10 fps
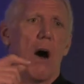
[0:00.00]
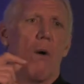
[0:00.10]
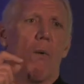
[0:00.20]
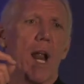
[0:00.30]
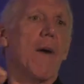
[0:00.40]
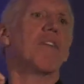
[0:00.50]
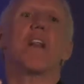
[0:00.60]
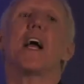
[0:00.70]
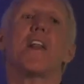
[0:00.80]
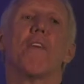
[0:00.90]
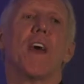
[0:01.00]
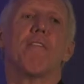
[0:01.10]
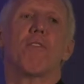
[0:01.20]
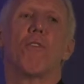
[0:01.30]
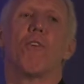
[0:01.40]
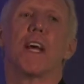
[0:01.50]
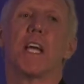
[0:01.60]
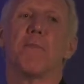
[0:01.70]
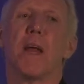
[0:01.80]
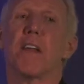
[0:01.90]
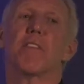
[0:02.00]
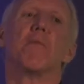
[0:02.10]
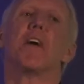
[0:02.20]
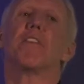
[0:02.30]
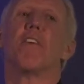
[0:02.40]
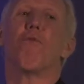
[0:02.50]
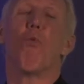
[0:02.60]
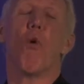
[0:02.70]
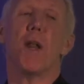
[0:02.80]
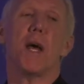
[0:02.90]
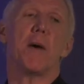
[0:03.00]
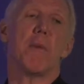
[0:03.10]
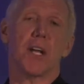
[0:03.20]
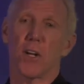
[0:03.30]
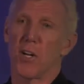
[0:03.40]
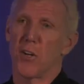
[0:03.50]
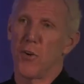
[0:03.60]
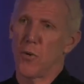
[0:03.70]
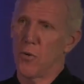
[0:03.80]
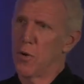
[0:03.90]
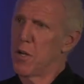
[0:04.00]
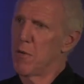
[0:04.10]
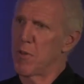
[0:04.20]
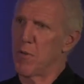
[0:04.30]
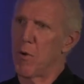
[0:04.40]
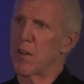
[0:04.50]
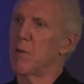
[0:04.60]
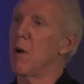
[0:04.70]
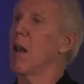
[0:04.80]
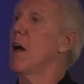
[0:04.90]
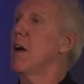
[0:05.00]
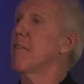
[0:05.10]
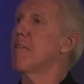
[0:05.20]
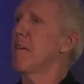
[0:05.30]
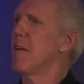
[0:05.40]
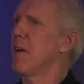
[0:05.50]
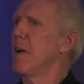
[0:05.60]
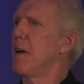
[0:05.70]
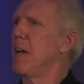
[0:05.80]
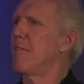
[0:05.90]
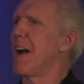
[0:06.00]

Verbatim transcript: When I was lying on that floor, I kept asking myself, what am I going to do with the rest of my life if I